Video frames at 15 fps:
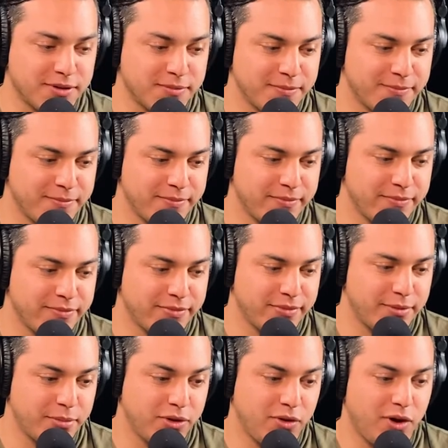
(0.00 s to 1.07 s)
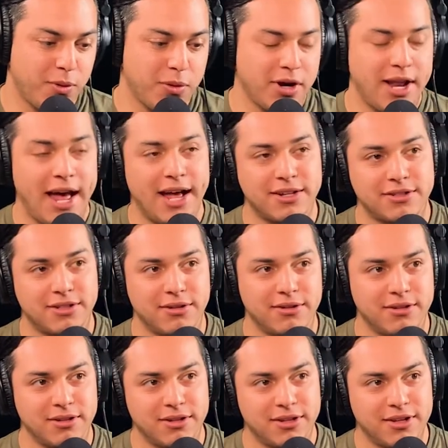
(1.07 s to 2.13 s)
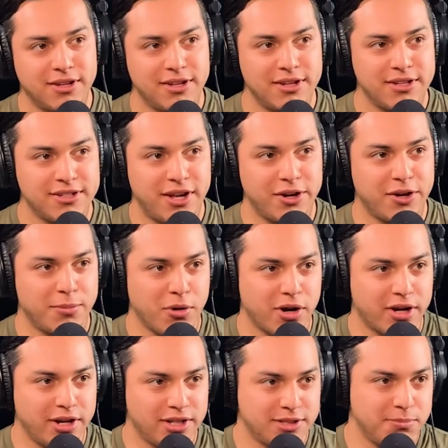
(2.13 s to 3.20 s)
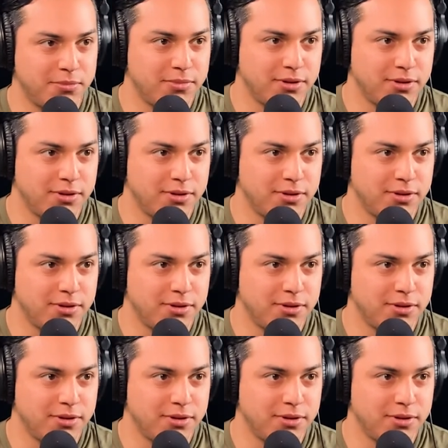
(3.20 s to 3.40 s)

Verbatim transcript: Yeah. yeah, perhaps they're all wearing hats though. It's not a good marketing.